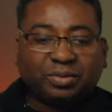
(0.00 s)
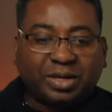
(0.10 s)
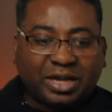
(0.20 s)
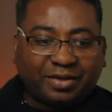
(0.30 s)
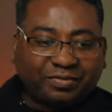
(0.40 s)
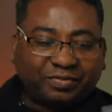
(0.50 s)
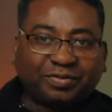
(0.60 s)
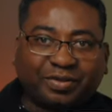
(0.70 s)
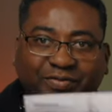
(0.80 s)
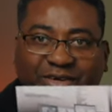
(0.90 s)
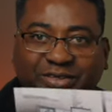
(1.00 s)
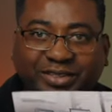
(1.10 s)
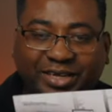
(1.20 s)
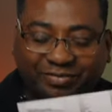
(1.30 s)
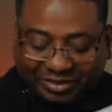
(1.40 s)
We have, of course,
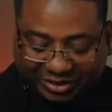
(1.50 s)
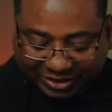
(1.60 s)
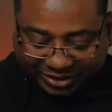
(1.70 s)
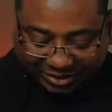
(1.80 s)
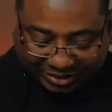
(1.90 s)
Da Vinci.